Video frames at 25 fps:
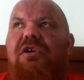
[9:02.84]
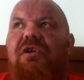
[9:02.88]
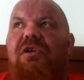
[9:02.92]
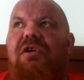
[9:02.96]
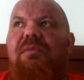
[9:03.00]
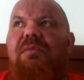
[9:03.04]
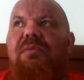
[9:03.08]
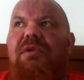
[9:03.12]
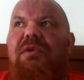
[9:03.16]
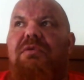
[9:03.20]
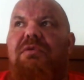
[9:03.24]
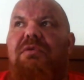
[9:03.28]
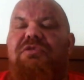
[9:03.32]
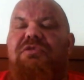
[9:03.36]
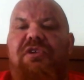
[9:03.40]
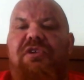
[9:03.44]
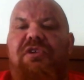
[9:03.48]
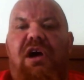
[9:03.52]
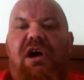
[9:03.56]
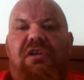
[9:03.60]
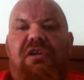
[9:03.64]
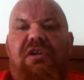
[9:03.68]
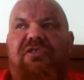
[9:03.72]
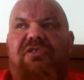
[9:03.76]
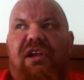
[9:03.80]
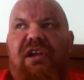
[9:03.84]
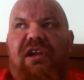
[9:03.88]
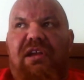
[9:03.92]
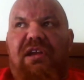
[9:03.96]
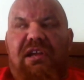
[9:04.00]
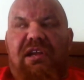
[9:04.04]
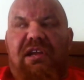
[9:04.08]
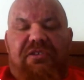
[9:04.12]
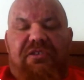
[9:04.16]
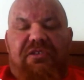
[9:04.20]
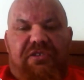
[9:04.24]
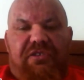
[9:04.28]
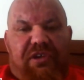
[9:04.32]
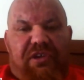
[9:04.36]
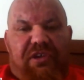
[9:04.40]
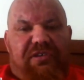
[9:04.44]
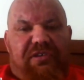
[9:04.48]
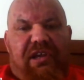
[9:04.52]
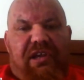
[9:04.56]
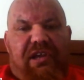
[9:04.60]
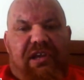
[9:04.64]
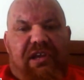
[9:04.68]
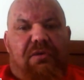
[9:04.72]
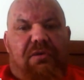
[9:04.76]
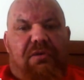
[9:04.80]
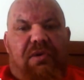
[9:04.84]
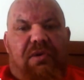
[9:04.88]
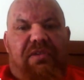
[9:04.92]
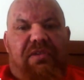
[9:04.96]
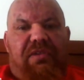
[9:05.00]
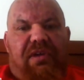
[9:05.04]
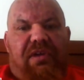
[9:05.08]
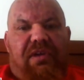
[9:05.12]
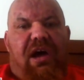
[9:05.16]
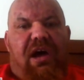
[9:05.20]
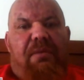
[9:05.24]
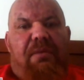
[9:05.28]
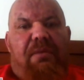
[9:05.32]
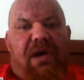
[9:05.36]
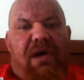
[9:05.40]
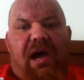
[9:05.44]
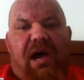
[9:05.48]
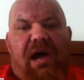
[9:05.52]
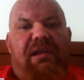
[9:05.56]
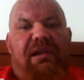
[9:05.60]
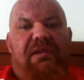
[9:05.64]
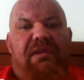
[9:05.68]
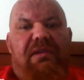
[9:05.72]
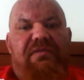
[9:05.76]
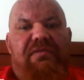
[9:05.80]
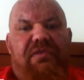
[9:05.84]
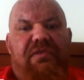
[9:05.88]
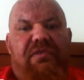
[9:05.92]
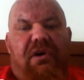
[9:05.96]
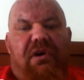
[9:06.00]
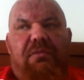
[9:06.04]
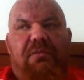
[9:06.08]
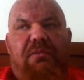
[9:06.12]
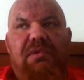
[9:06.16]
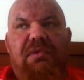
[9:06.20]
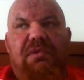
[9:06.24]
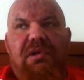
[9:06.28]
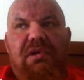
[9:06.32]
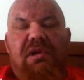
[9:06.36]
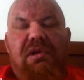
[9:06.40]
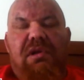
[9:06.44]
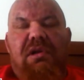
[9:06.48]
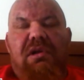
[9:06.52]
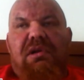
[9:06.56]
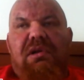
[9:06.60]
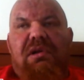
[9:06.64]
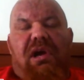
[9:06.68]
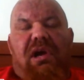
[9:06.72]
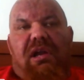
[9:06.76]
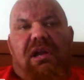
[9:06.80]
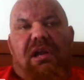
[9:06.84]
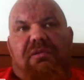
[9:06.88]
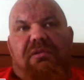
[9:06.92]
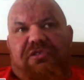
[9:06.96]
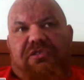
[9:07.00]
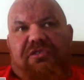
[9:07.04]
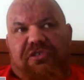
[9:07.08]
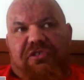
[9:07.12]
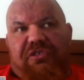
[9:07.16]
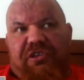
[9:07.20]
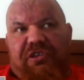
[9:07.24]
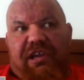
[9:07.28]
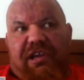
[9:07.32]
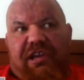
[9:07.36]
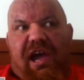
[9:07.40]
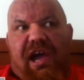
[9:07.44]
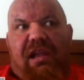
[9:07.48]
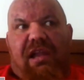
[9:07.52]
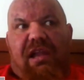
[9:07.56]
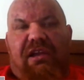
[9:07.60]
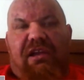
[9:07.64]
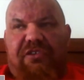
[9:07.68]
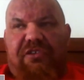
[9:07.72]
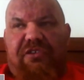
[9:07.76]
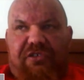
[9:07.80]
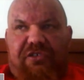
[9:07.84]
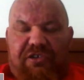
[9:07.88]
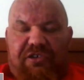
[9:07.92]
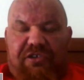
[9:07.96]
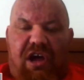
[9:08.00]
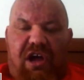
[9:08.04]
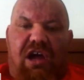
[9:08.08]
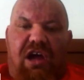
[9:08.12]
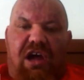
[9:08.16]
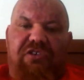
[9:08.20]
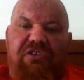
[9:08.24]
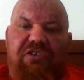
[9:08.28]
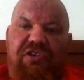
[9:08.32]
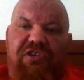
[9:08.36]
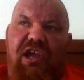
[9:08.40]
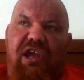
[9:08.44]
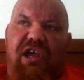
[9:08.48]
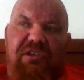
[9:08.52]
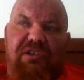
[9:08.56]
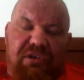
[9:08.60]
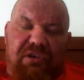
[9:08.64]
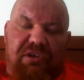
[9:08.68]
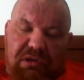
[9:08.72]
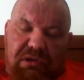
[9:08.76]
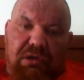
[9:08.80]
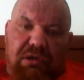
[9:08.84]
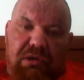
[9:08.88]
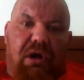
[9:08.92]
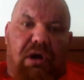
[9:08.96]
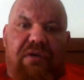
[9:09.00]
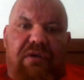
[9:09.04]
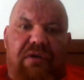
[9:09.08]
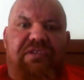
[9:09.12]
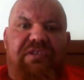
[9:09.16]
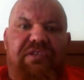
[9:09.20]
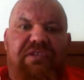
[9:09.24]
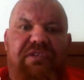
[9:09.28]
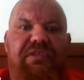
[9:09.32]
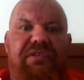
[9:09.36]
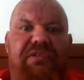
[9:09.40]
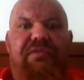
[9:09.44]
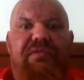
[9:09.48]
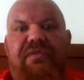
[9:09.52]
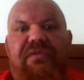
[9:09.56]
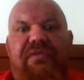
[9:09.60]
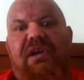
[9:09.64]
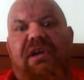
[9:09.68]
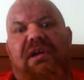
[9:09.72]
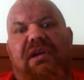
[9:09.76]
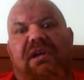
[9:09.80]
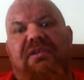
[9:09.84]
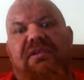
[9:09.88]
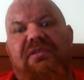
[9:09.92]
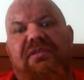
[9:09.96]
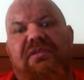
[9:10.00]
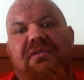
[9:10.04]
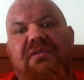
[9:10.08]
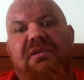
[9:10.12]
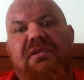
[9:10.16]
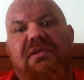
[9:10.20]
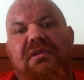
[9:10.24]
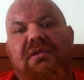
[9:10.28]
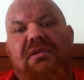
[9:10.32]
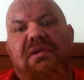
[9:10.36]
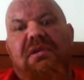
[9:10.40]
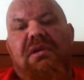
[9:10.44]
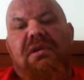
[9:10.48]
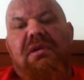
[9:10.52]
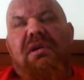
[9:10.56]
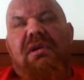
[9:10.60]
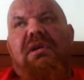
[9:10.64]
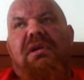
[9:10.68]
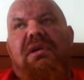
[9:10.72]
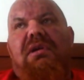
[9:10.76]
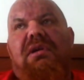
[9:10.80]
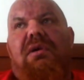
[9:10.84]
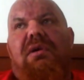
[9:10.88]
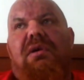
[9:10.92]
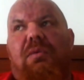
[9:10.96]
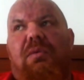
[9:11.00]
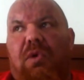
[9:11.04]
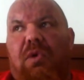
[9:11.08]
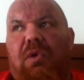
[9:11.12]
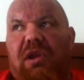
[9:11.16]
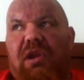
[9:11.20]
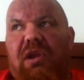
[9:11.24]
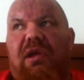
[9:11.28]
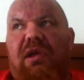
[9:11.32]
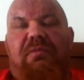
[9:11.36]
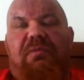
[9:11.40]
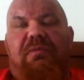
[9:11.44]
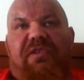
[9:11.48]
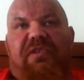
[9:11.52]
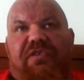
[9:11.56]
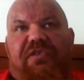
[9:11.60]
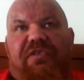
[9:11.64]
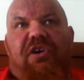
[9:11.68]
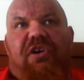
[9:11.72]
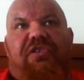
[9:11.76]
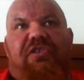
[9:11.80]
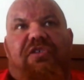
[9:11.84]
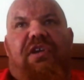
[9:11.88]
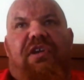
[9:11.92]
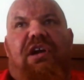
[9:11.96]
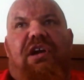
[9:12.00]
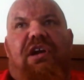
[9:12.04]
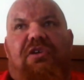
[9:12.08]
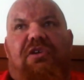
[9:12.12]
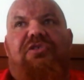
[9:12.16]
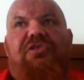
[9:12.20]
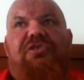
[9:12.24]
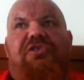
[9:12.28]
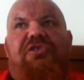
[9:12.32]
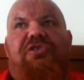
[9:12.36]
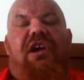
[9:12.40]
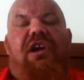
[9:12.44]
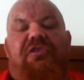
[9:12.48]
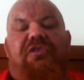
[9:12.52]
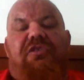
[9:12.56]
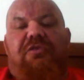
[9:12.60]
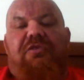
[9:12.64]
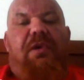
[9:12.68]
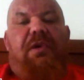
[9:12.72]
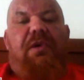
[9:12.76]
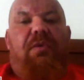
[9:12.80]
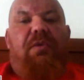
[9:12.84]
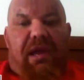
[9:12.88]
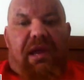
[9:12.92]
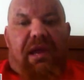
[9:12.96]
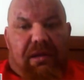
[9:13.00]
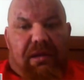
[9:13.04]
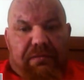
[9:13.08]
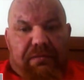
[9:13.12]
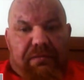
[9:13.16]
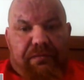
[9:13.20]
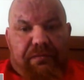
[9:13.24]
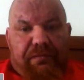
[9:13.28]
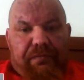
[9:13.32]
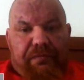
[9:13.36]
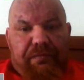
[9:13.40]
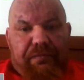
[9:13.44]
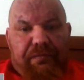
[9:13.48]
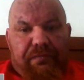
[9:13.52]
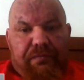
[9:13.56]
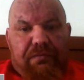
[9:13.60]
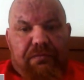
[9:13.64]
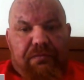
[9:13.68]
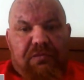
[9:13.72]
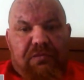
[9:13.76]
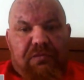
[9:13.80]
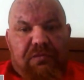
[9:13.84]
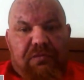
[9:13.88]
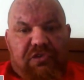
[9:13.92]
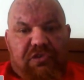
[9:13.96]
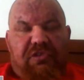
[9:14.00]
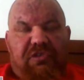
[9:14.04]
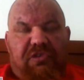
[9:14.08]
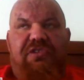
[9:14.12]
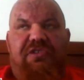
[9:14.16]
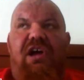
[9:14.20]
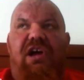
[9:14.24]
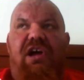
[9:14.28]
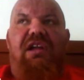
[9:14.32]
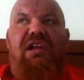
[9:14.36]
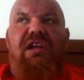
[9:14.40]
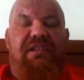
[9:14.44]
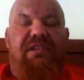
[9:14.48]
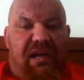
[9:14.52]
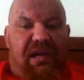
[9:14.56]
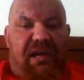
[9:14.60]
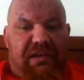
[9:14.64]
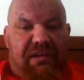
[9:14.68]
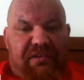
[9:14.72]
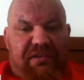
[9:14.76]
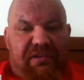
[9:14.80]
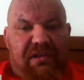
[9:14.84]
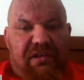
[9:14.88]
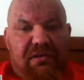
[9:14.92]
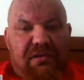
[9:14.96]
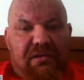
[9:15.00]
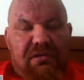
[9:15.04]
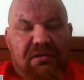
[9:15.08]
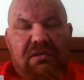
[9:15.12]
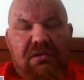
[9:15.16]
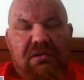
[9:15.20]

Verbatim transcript: criminal charges I need to deal with that I'm hiding from. And it was just a catalyst to start and change a lot of different things. And one of them, the first thing I could change was my weight. Mm. So I started dieting.